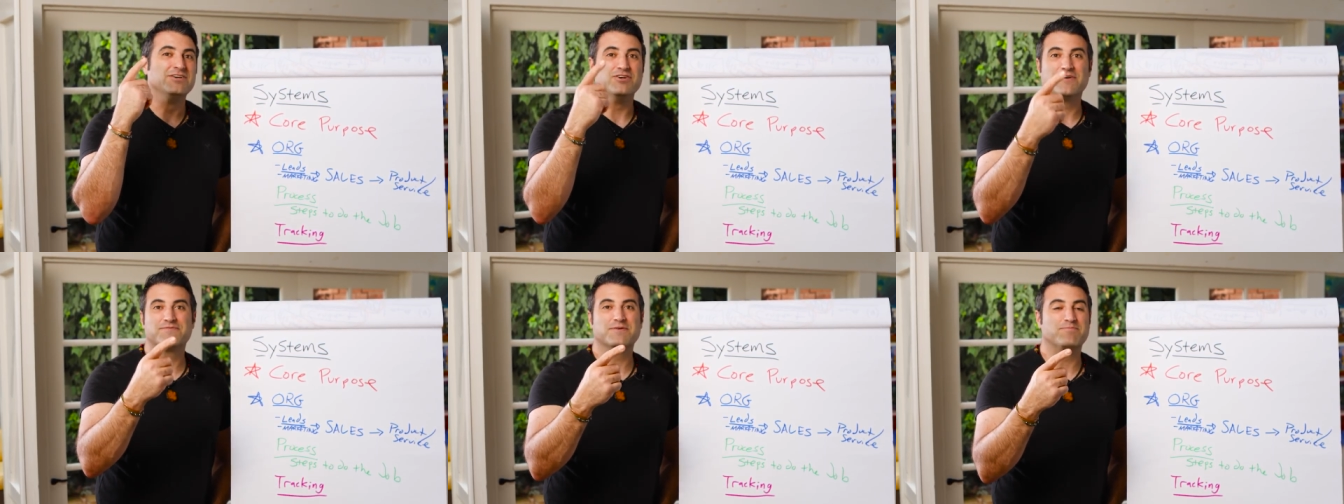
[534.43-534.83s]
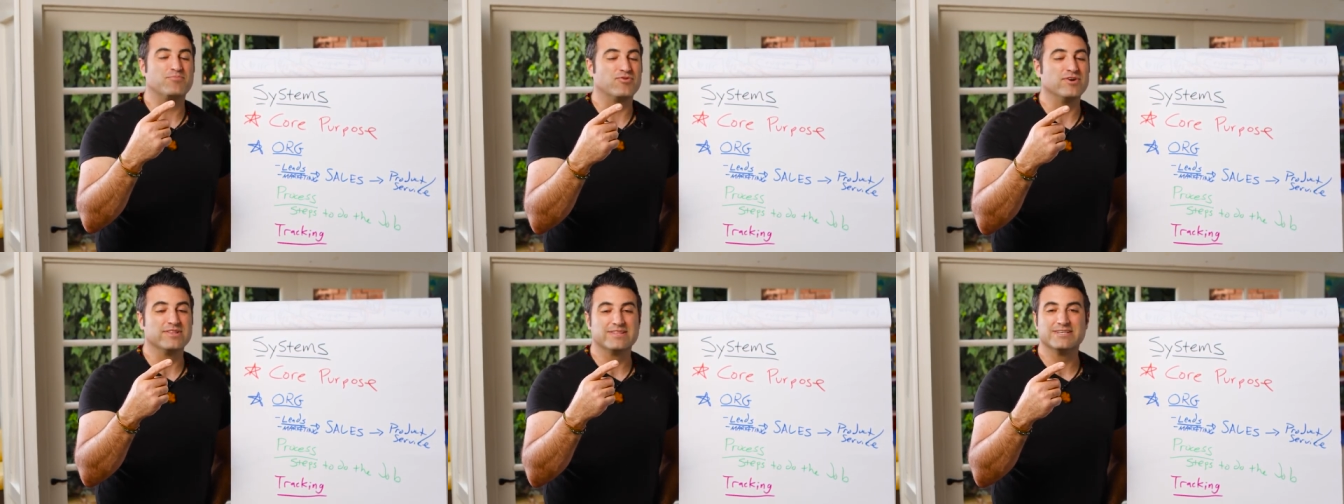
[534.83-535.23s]
you have to
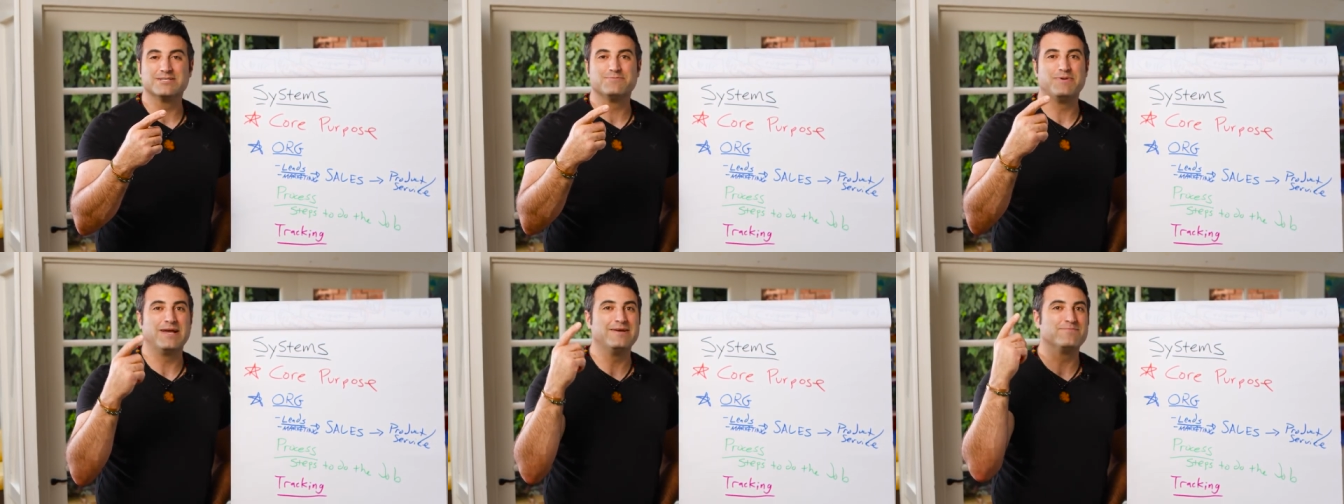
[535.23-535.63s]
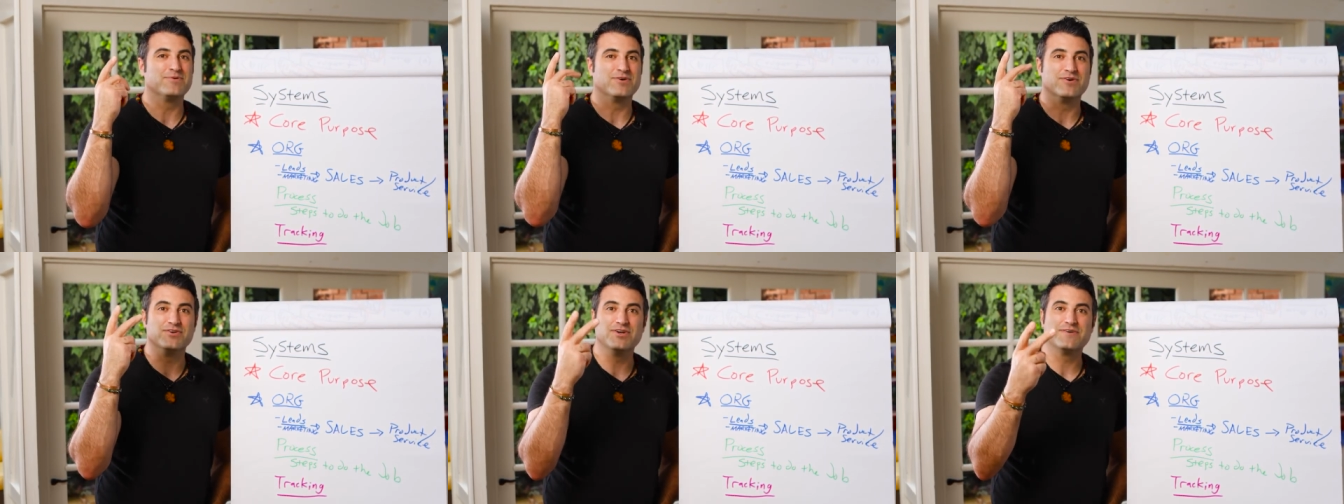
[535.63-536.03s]
print this
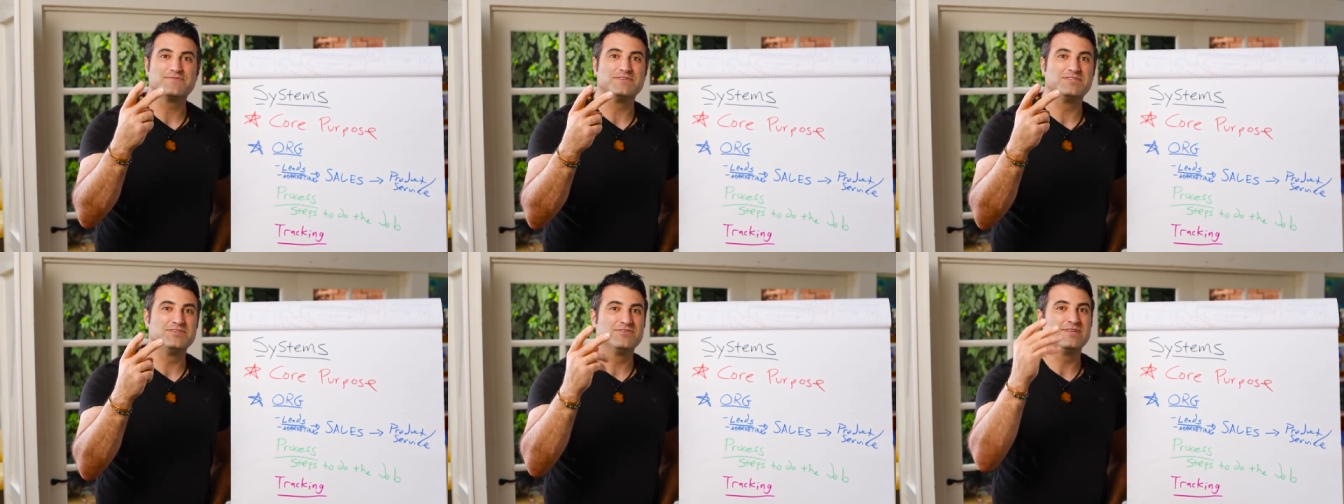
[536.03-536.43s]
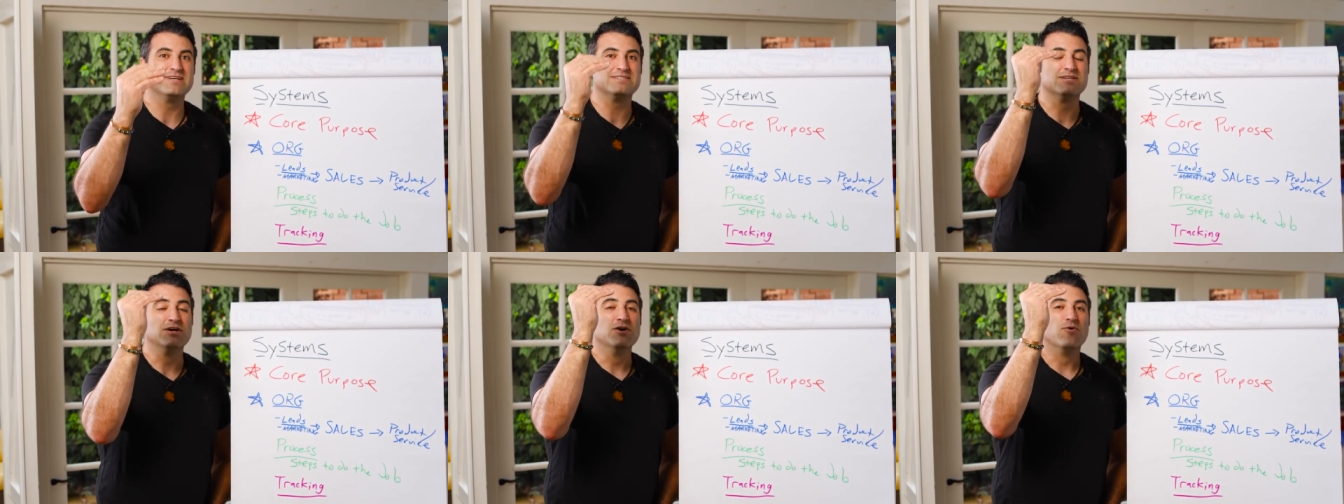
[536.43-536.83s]
paper, you have to do
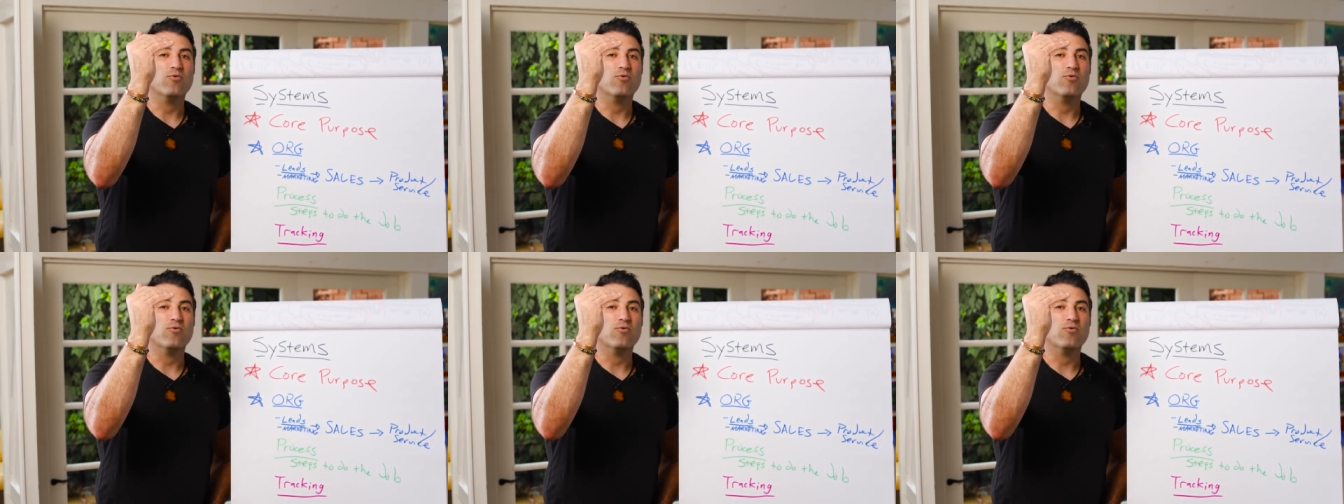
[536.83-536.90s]
this.